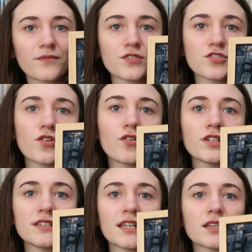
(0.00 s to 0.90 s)
So
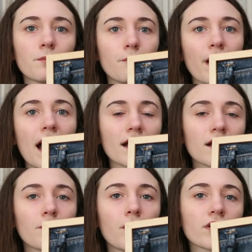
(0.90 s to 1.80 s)
you take the
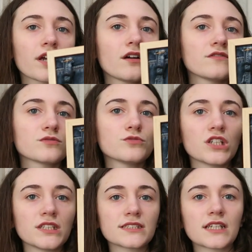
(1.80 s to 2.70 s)
back pocket of some
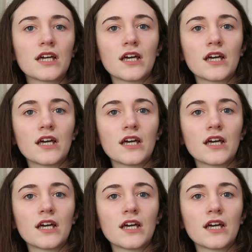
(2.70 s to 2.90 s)
jeans.